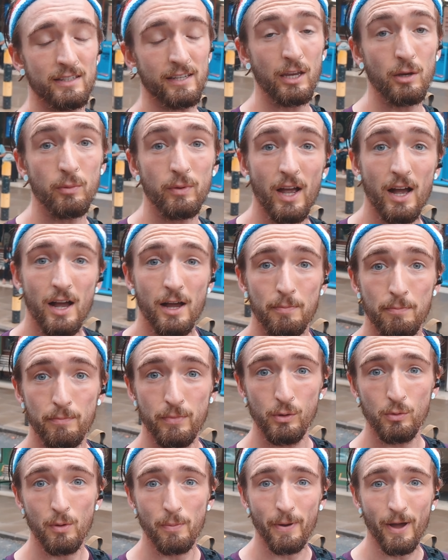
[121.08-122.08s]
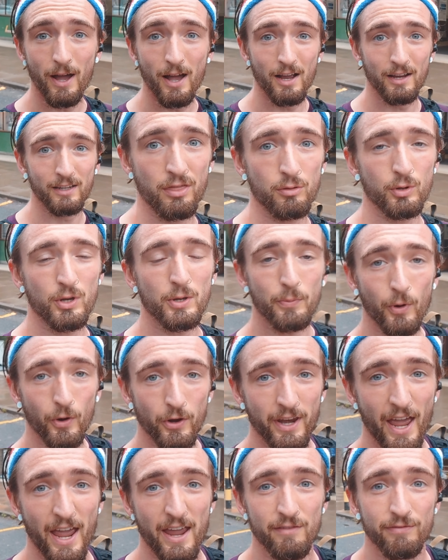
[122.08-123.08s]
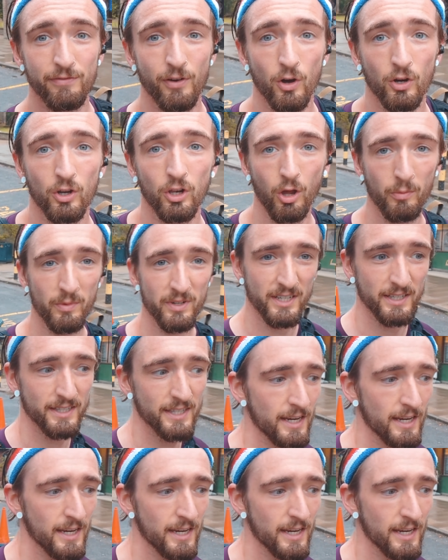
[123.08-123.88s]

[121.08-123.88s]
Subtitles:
So here we are, MOOR Park, 3.84 kilometres